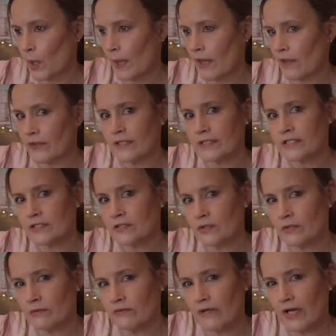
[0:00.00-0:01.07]
I think it's the
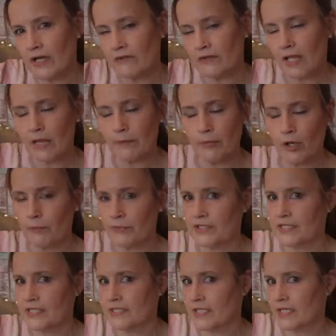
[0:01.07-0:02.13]
Sewing Revival. I'll pop the
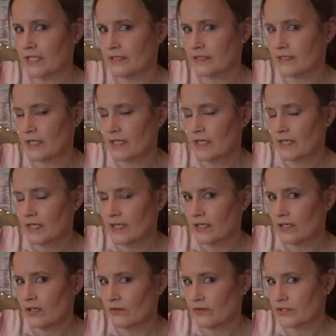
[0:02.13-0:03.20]
details
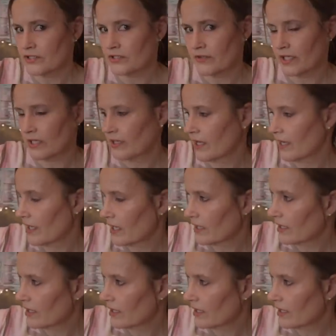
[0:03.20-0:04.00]
on the screen there.